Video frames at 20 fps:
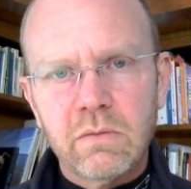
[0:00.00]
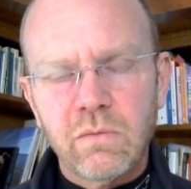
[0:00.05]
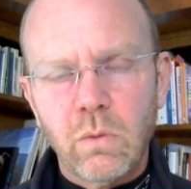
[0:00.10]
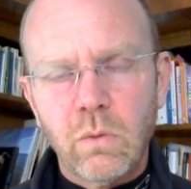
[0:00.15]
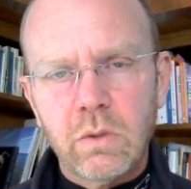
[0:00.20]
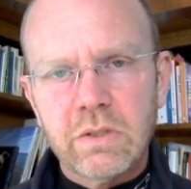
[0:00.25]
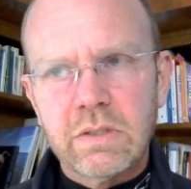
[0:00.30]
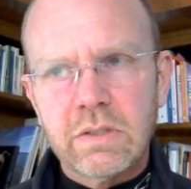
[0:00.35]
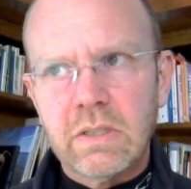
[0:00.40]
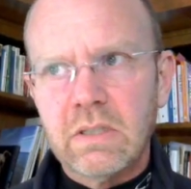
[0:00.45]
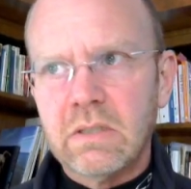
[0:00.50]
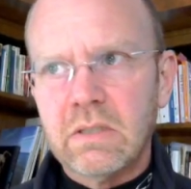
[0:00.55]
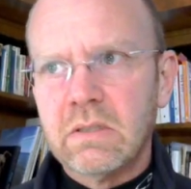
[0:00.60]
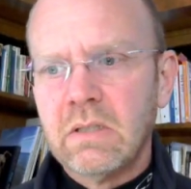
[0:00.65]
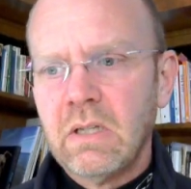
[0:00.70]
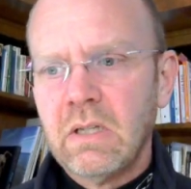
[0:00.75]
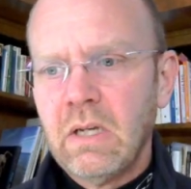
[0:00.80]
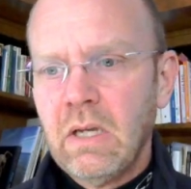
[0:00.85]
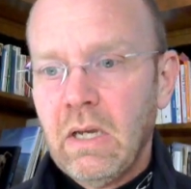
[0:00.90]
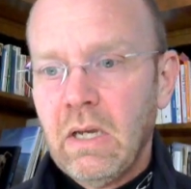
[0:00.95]
forces
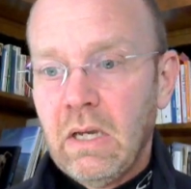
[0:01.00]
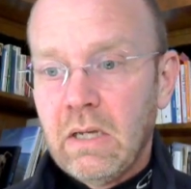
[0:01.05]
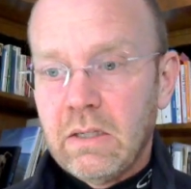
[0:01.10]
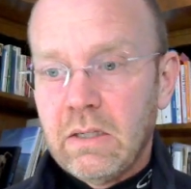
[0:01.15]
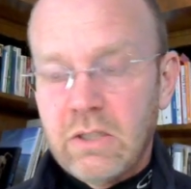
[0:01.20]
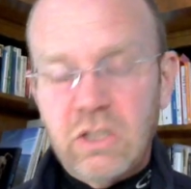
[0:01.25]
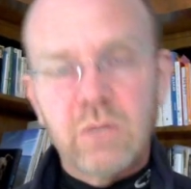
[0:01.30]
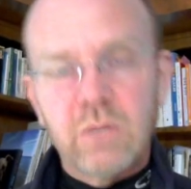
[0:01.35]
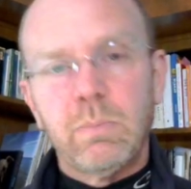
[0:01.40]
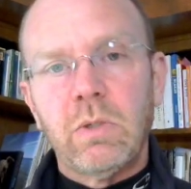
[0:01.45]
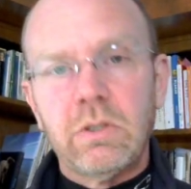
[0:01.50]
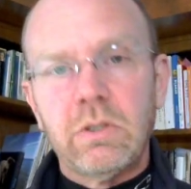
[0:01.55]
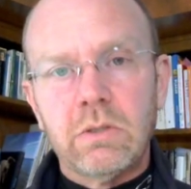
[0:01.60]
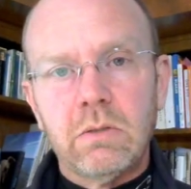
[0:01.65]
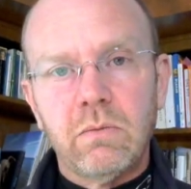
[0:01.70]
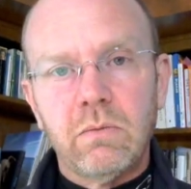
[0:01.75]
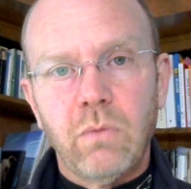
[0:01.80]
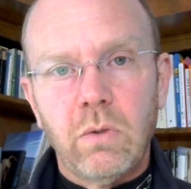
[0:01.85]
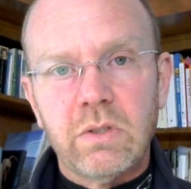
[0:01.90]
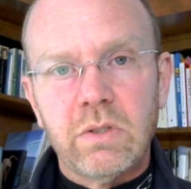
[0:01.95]

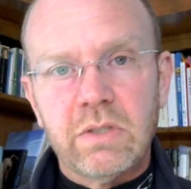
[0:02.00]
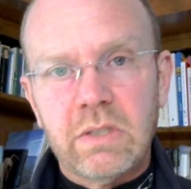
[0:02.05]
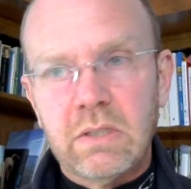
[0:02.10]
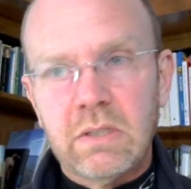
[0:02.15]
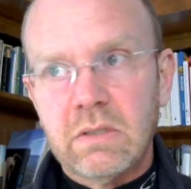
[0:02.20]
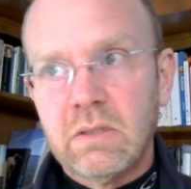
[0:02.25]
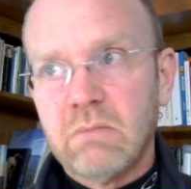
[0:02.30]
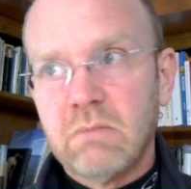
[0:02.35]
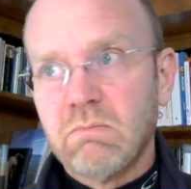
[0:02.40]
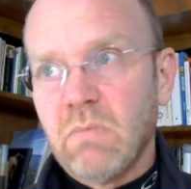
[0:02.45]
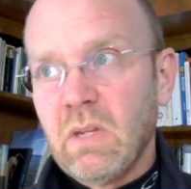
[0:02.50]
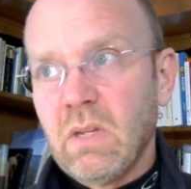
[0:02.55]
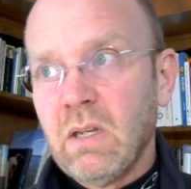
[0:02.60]
dispersion forces.